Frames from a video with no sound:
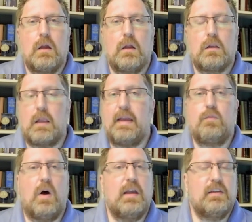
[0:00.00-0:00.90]

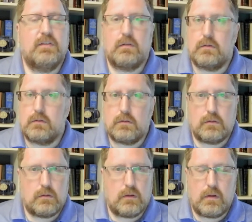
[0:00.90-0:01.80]
Likewise,
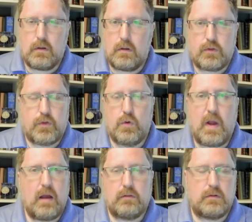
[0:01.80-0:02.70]

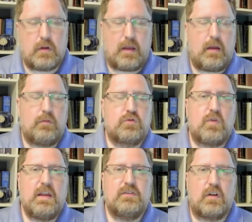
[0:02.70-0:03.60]
throughout, you know, I, I was
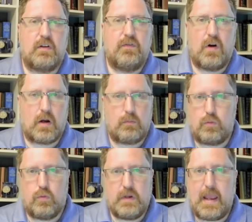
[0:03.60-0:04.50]
raised on a farm.
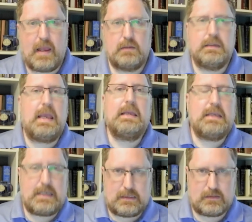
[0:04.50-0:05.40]
We had gay
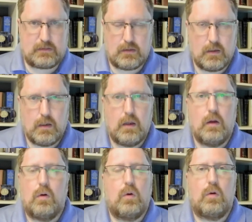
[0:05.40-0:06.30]
geese.
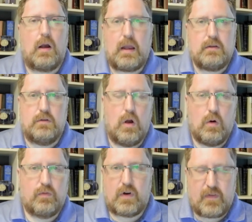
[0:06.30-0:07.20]
I know
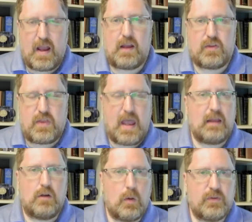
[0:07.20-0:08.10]
for a fact
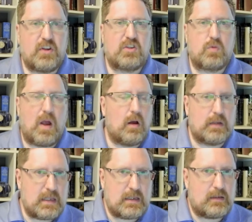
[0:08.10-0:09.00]
that
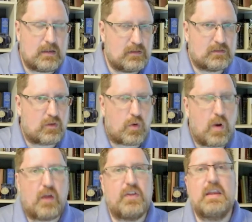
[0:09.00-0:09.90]
homosexuality is
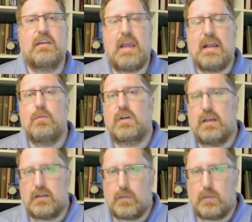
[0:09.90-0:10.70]
throughout the animal kingdom.